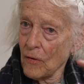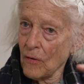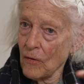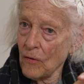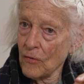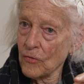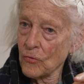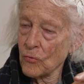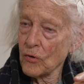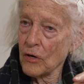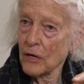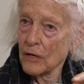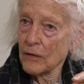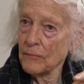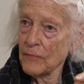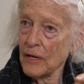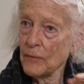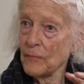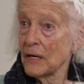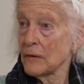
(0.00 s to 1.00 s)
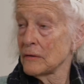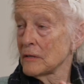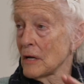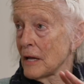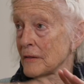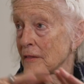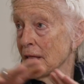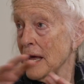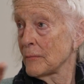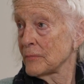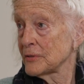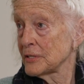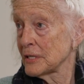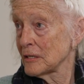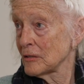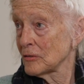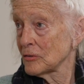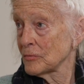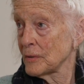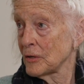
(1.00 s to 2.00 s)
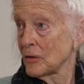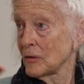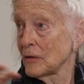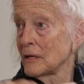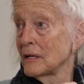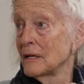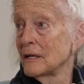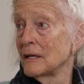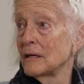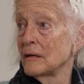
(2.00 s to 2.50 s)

all the work, maybe not that particular period.